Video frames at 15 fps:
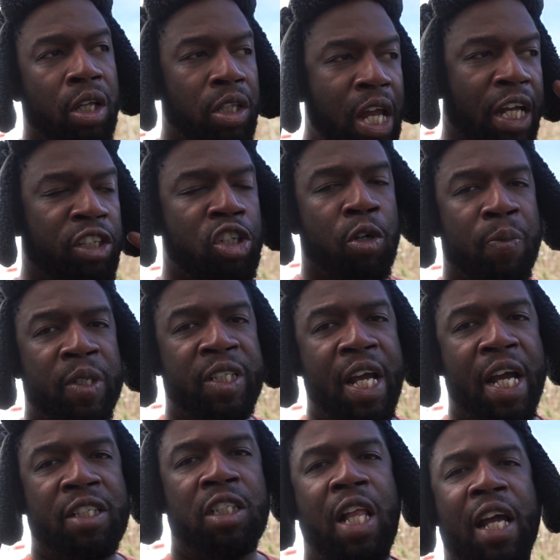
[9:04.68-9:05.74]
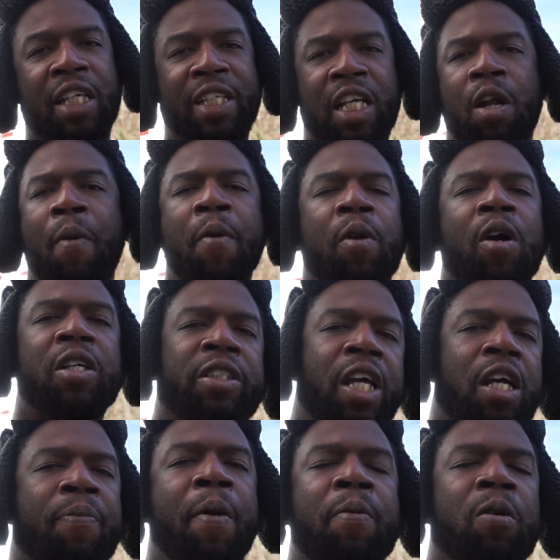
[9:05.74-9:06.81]
you have to do projections. Like I say, nobody don't
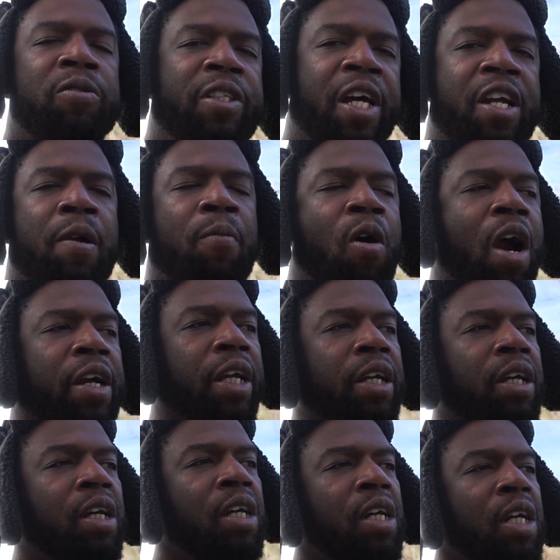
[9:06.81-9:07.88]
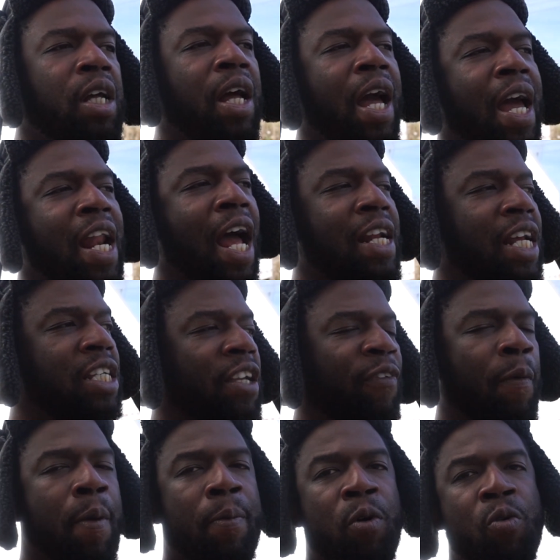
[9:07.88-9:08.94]
understand. People don't study the market. And I, this is
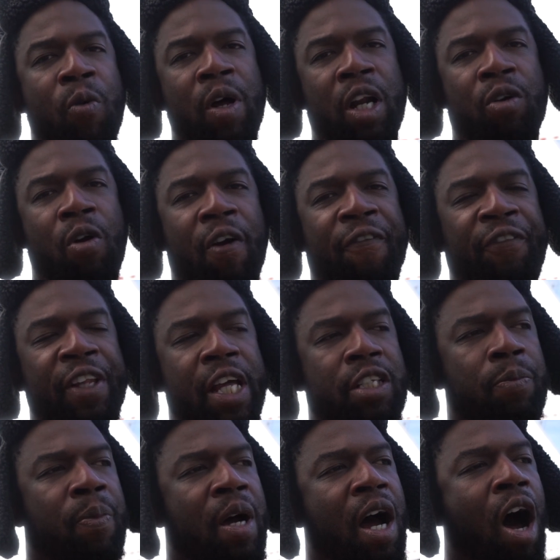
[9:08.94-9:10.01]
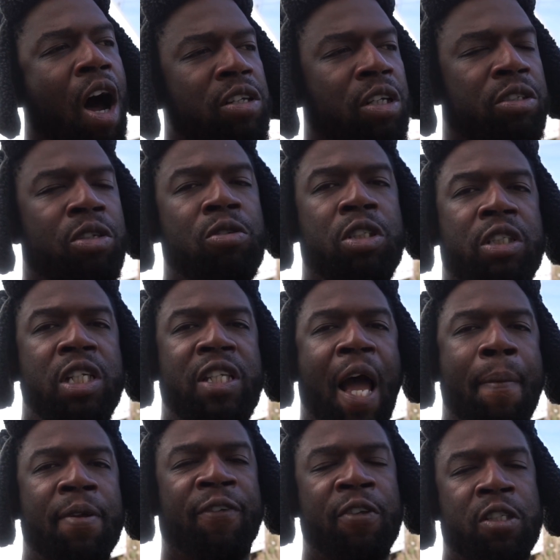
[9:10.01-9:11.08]
for people who want to grow fleets, but also too, this
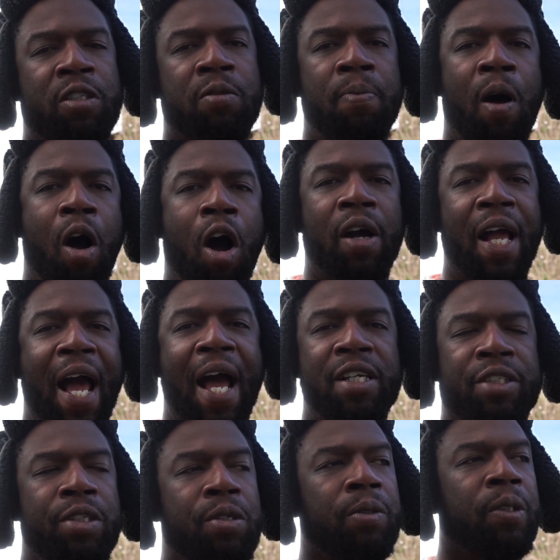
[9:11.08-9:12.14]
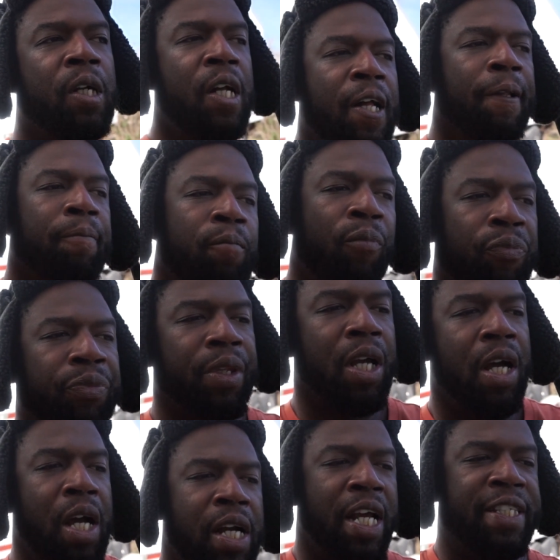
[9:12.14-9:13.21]
happens for small guys too.
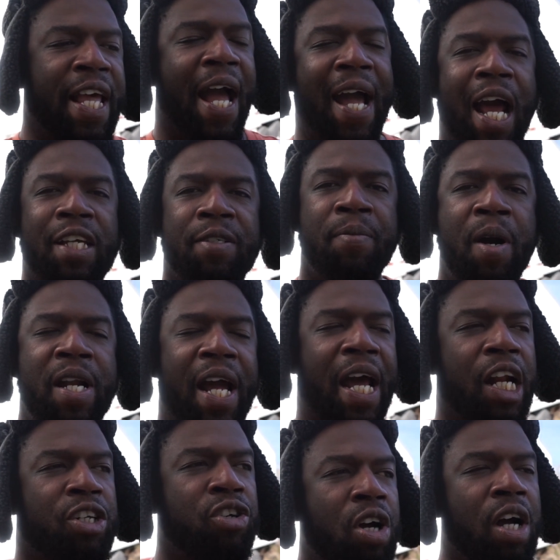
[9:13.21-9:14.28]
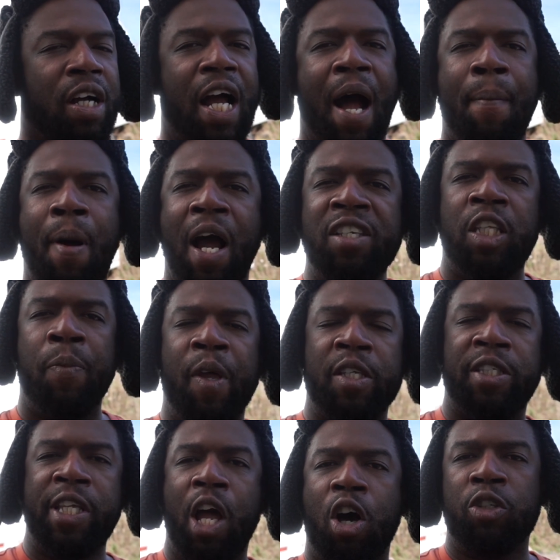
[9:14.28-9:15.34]
They say I got some money, I got a truck. I'm, i used to be a
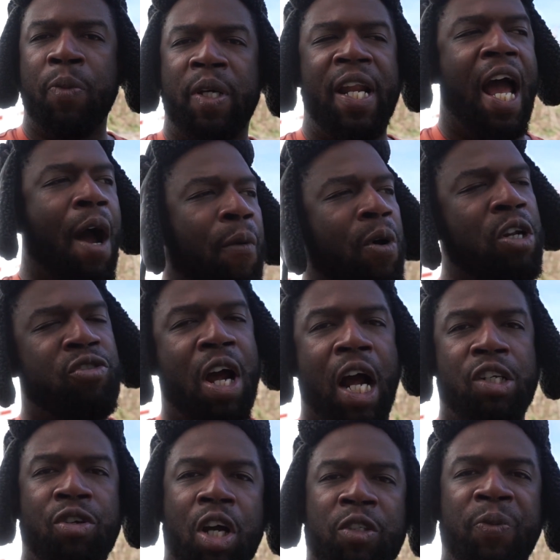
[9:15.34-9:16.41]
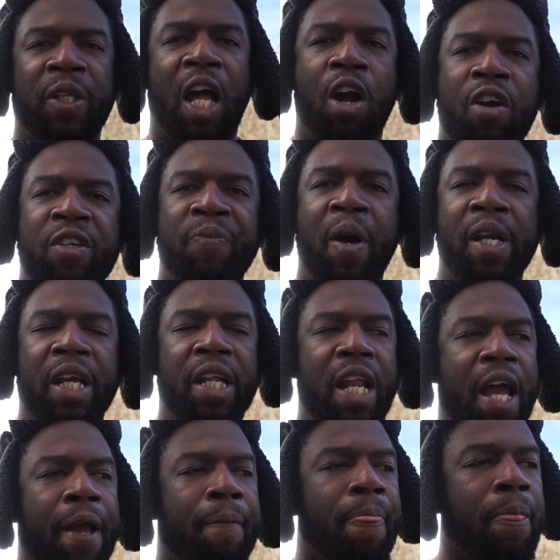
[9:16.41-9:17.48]
salesman, now I want to drive trucks because I heard there's money in
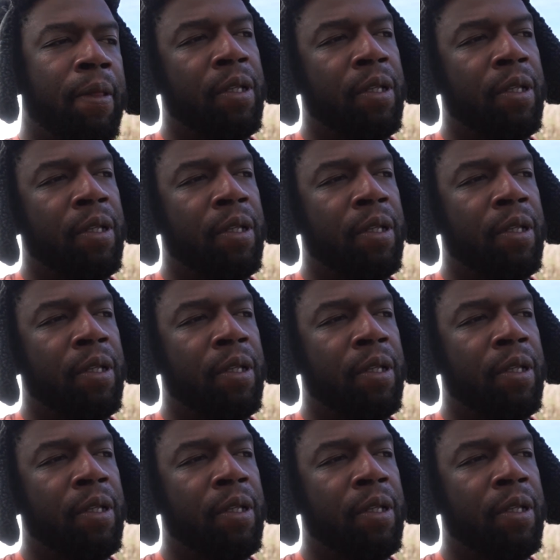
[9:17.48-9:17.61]
that.